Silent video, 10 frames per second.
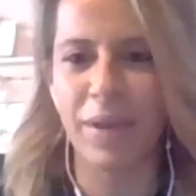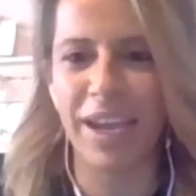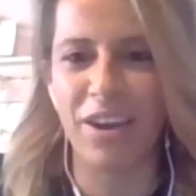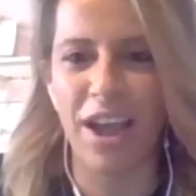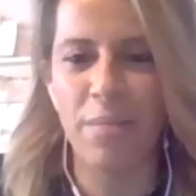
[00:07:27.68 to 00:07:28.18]

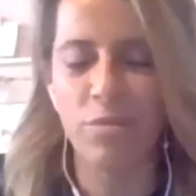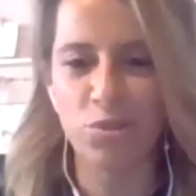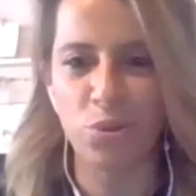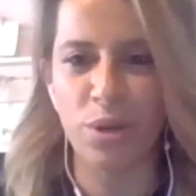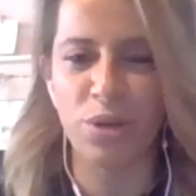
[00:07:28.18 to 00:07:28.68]
me, and I am her
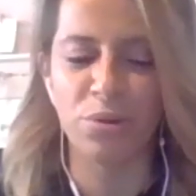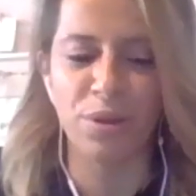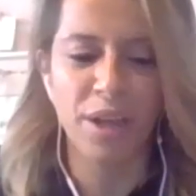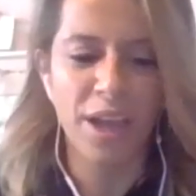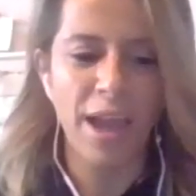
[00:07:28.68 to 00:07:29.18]
daughter,
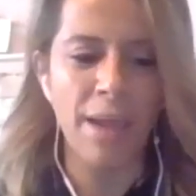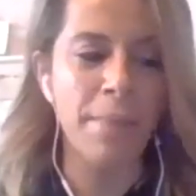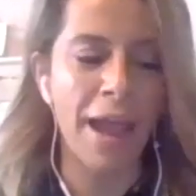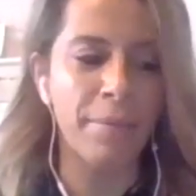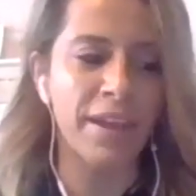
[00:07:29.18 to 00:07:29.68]
and it
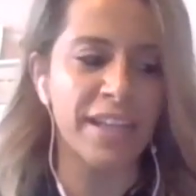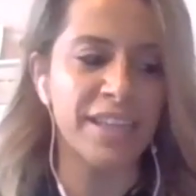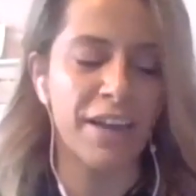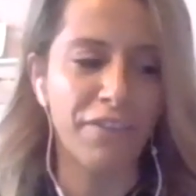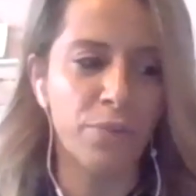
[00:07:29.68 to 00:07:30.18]

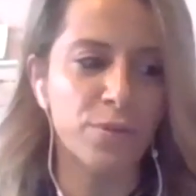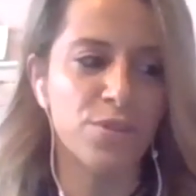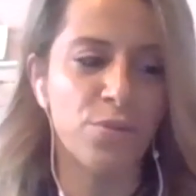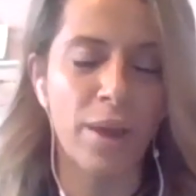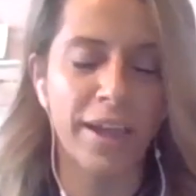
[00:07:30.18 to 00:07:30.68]
definitely wasn't
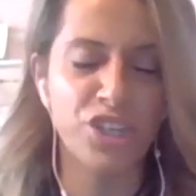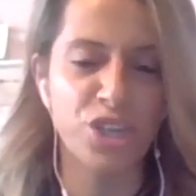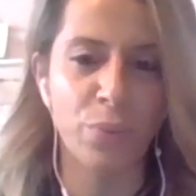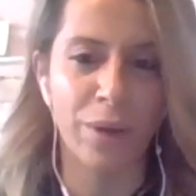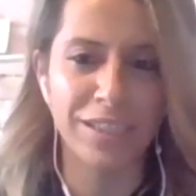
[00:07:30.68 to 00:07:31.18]
the way
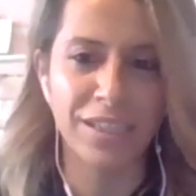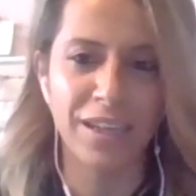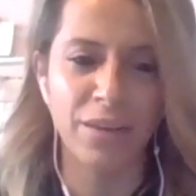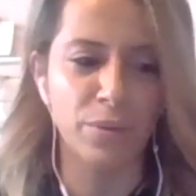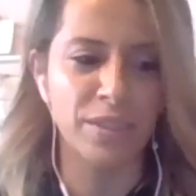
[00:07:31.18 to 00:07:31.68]
she wanted
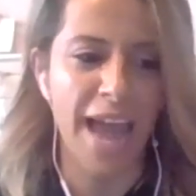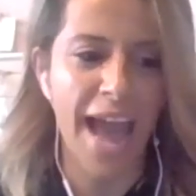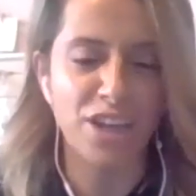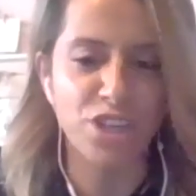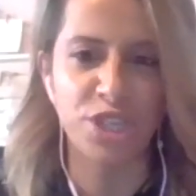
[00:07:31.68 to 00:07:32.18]
it. It wasn't
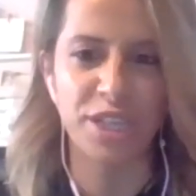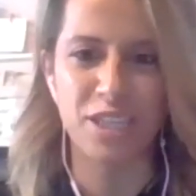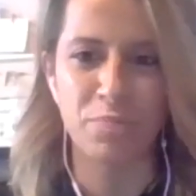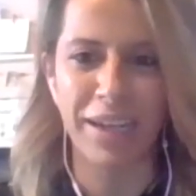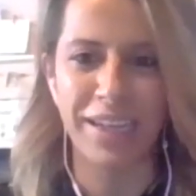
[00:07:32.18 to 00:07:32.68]
how she
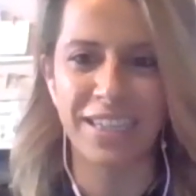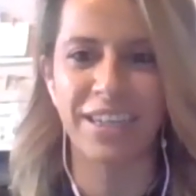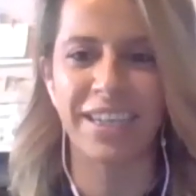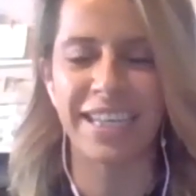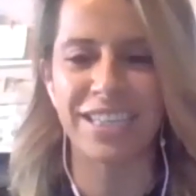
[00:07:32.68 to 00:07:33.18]
expected it.
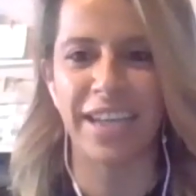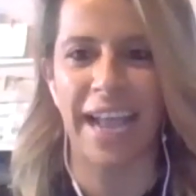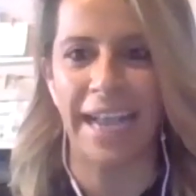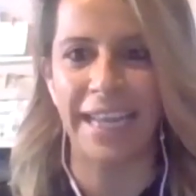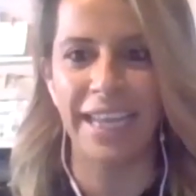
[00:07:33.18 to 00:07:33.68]
I guess like
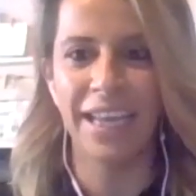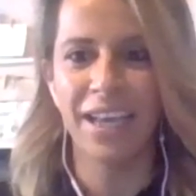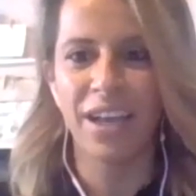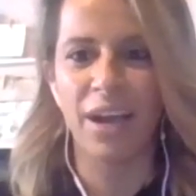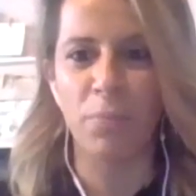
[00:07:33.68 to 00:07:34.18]

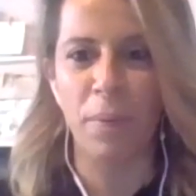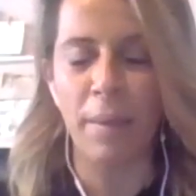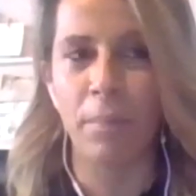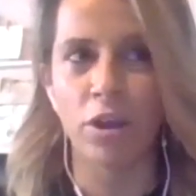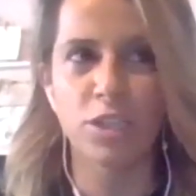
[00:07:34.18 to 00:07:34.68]

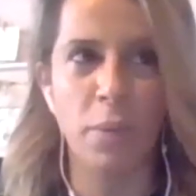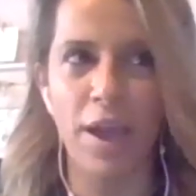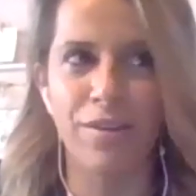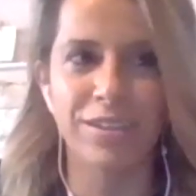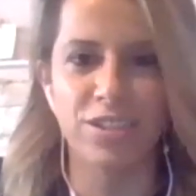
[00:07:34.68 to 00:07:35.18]
most
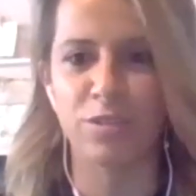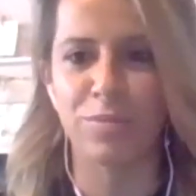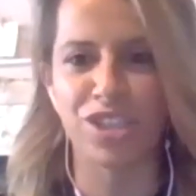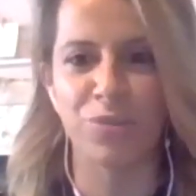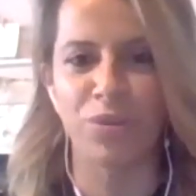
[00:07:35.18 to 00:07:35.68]
parents,
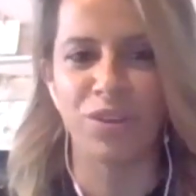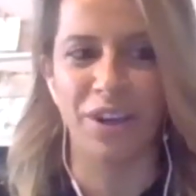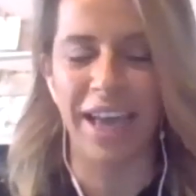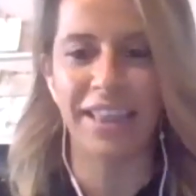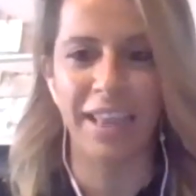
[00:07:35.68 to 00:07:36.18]
especially, you
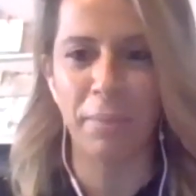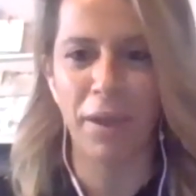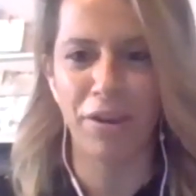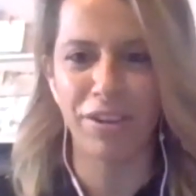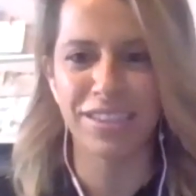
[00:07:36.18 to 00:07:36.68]
know, ethnic
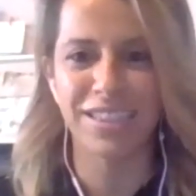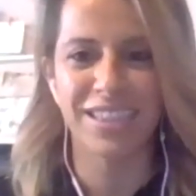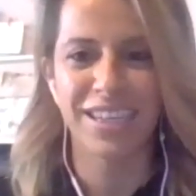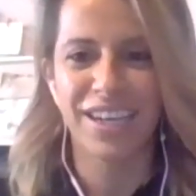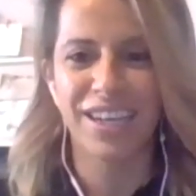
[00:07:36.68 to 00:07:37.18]
parents,
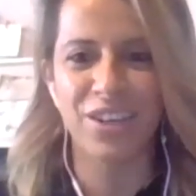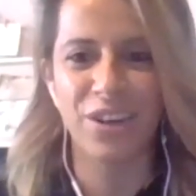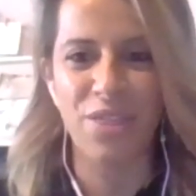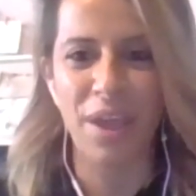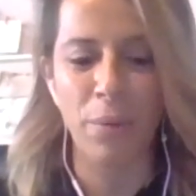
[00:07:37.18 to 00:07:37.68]
you
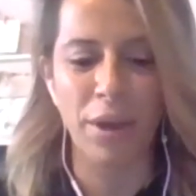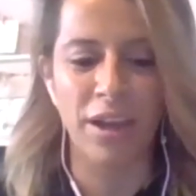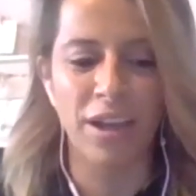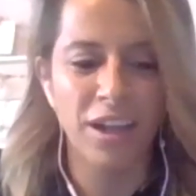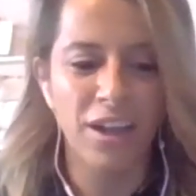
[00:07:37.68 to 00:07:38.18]
know, they want
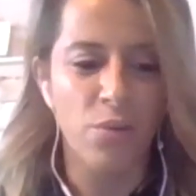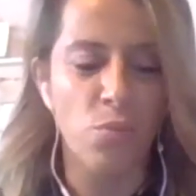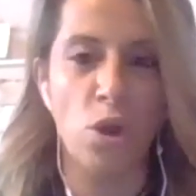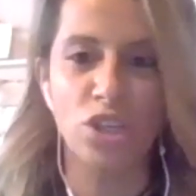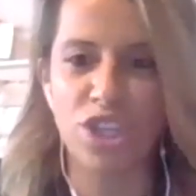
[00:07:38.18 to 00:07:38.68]
to
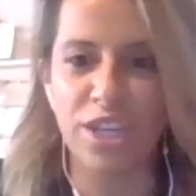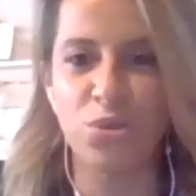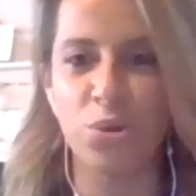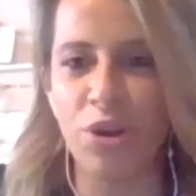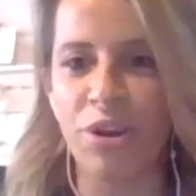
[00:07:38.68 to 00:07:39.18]
watch their
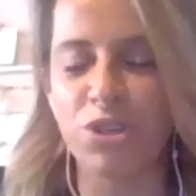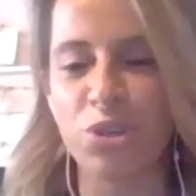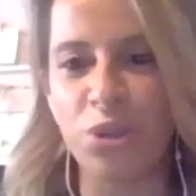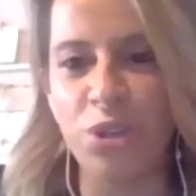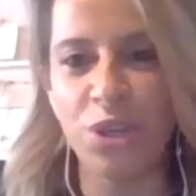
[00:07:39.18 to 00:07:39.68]
daughter, and I'm
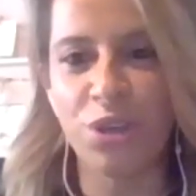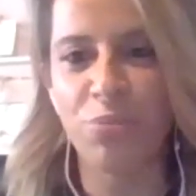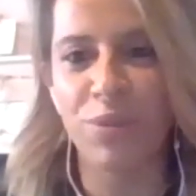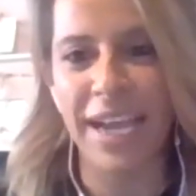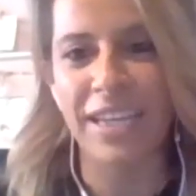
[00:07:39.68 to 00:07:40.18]
sure you could
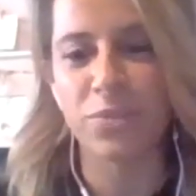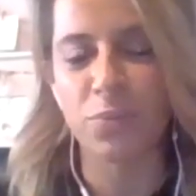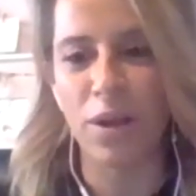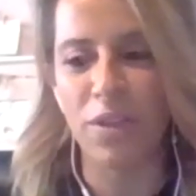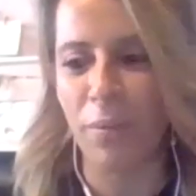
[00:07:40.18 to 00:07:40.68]
relate as
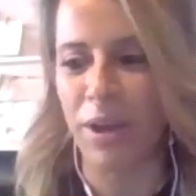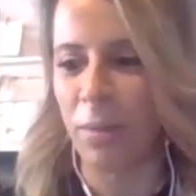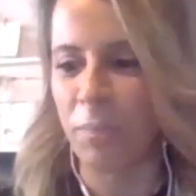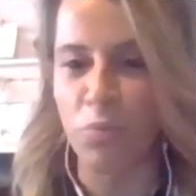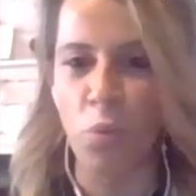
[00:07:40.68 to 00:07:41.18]
well. They want
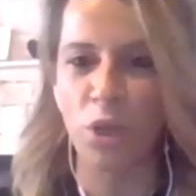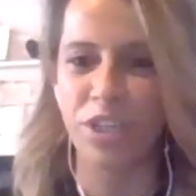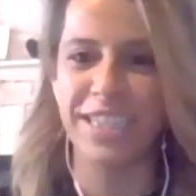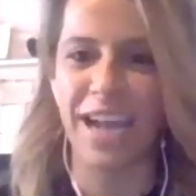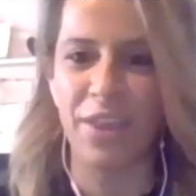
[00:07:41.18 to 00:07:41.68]
to walk you
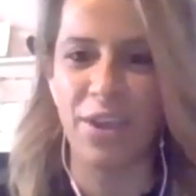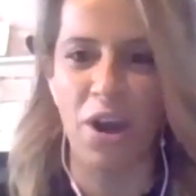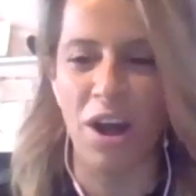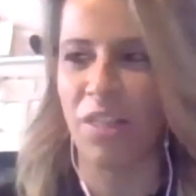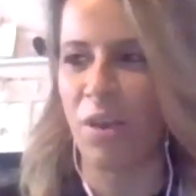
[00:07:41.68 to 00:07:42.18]
down the
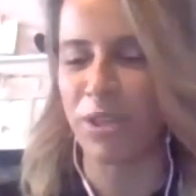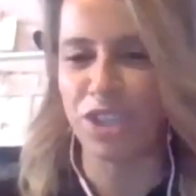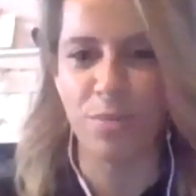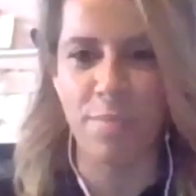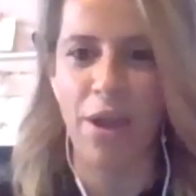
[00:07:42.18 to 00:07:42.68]
aisle. They want
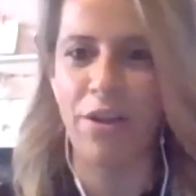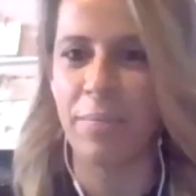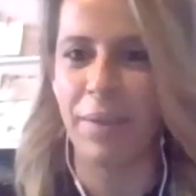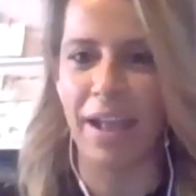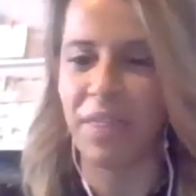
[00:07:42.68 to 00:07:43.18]
you to marry a
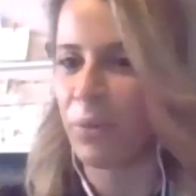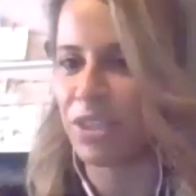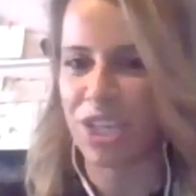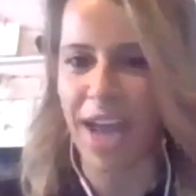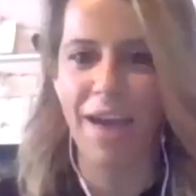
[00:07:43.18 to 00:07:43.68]
man. They
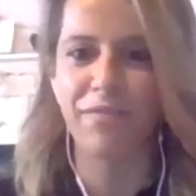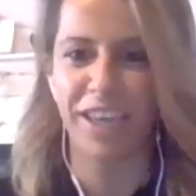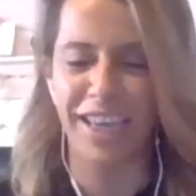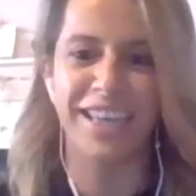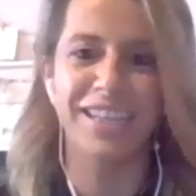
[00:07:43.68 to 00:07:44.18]
want you to have
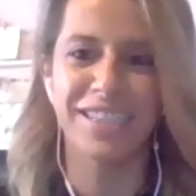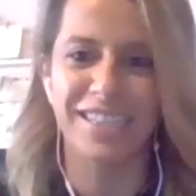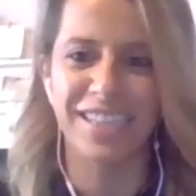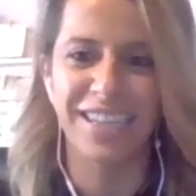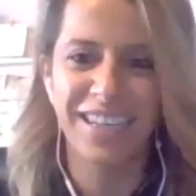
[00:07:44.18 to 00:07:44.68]
kids.
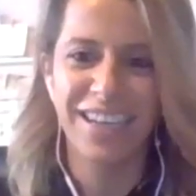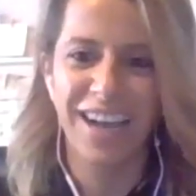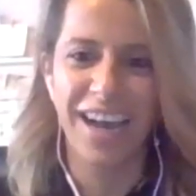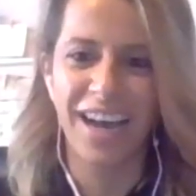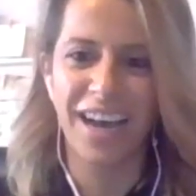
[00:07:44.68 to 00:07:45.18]

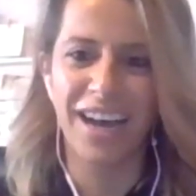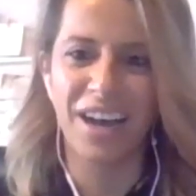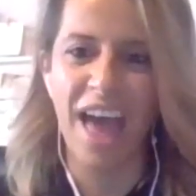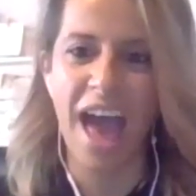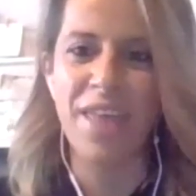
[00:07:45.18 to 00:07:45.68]

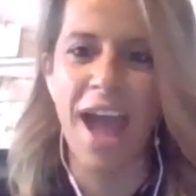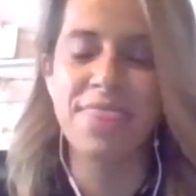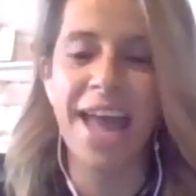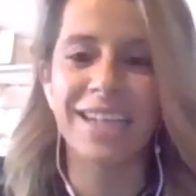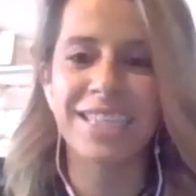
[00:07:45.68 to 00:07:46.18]
And
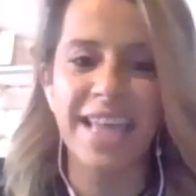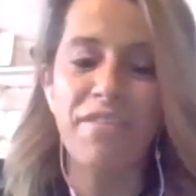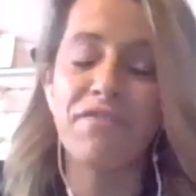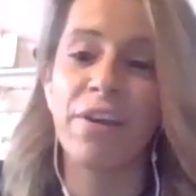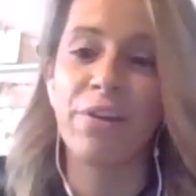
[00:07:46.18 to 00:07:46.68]
that's their
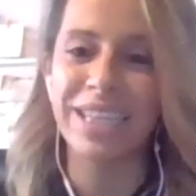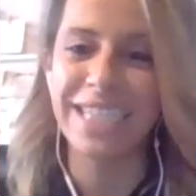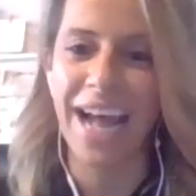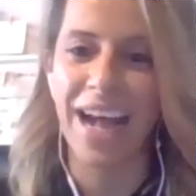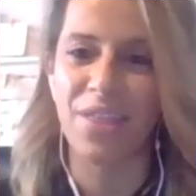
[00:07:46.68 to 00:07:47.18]
fairy
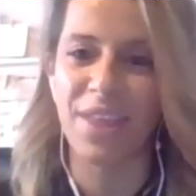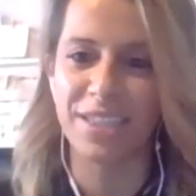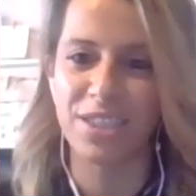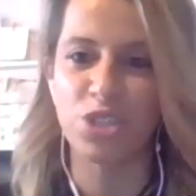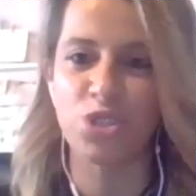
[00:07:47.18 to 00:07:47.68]
tale.
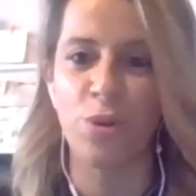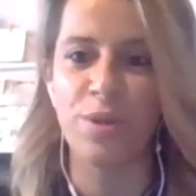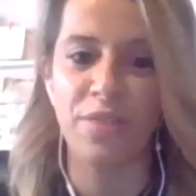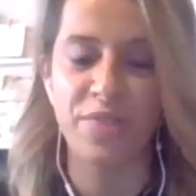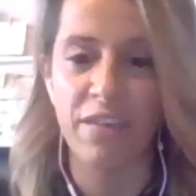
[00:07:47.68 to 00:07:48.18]
That's the story
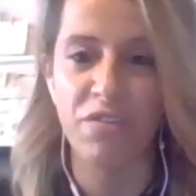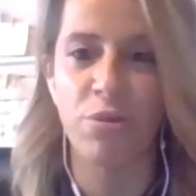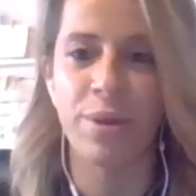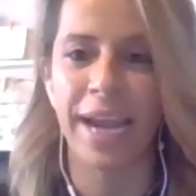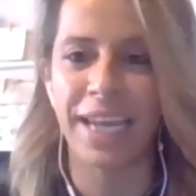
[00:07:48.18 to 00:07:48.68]
that they've
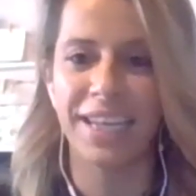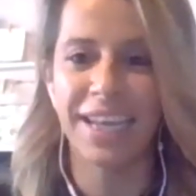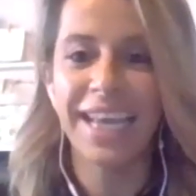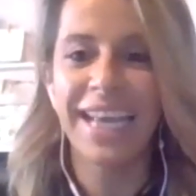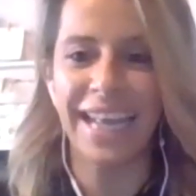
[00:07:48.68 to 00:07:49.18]
created
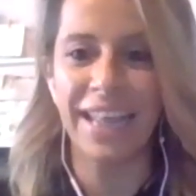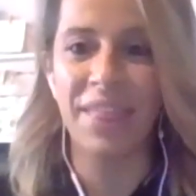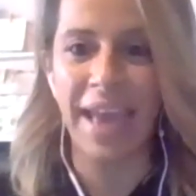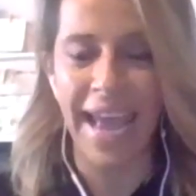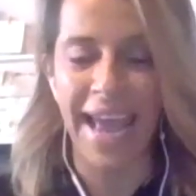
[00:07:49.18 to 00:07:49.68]
in
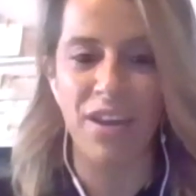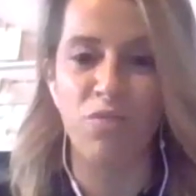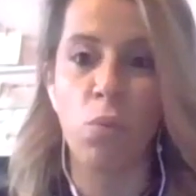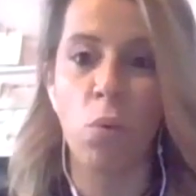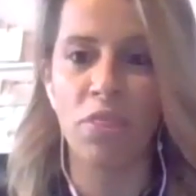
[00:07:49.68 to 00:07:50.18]
their head of
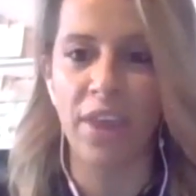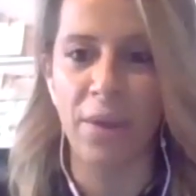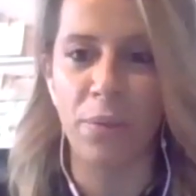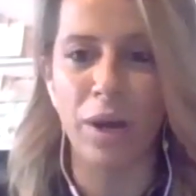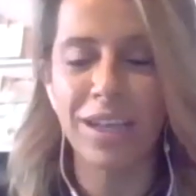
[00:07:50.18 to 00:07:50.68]
what they
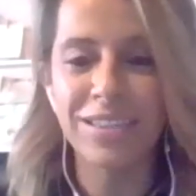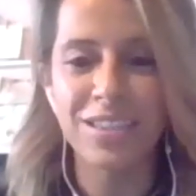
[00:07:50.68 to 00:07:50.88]
want.